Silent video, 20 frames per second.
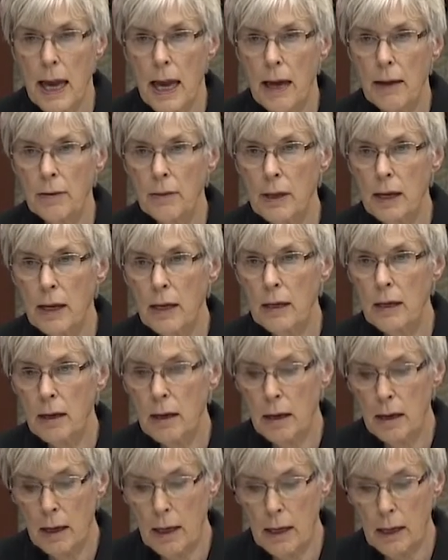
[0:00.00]
and
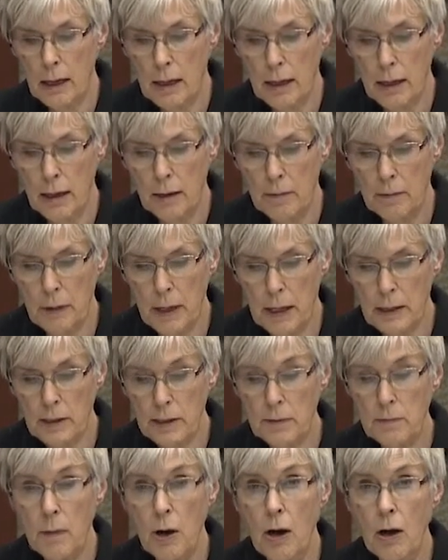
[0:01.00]
then a
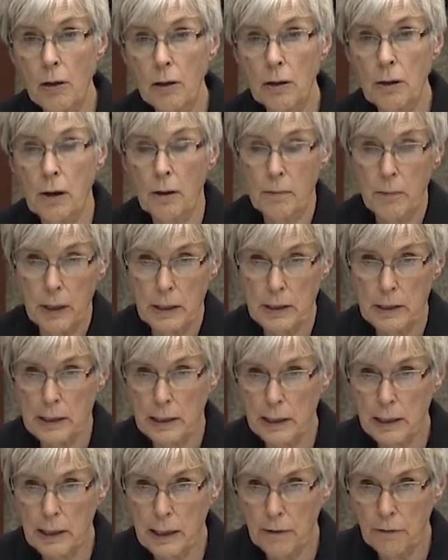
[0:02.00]
smaller but
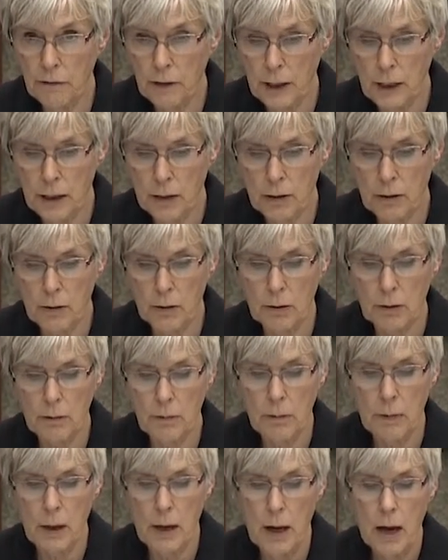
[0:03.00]
significant
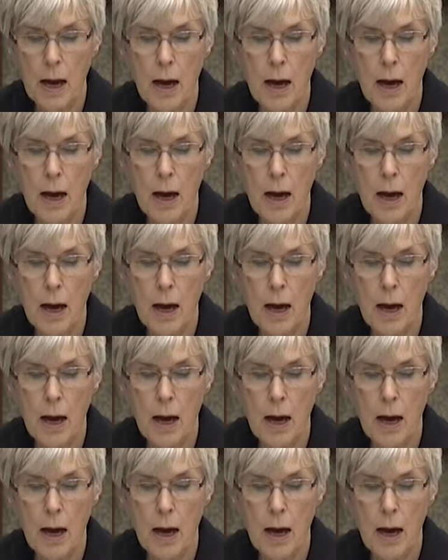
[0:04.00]
group